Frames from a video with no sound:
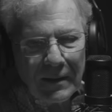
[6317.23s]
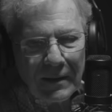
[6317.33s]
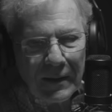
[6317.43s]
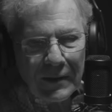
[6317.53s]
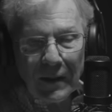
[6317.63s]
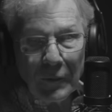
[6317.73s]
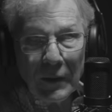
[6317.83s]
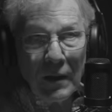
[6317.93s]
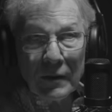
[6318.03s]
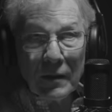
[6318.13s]
I say,
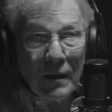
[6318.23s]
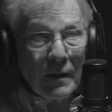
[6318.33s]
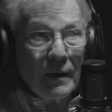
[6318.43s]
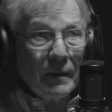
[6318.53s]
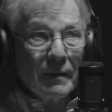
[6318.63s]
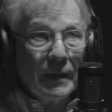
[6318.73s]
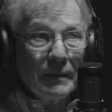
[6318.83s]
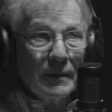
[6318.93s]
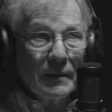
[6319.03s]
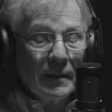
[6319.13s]
we'd lost a lot of
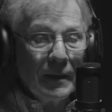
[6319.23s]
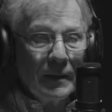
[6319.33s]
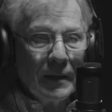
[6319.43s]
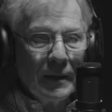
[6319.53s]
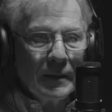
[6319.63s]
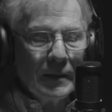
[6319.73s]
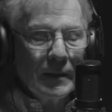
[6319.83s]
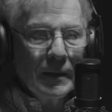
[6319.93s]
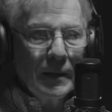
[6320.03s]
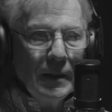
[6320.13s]
aircraft that day, and
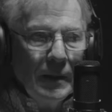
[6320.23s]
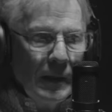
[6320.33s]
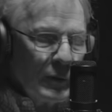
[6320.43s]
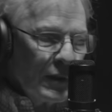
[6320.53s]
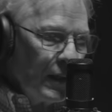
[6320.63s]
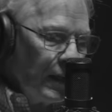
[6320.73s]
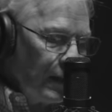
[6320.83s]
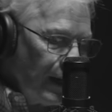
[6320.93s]
it was getting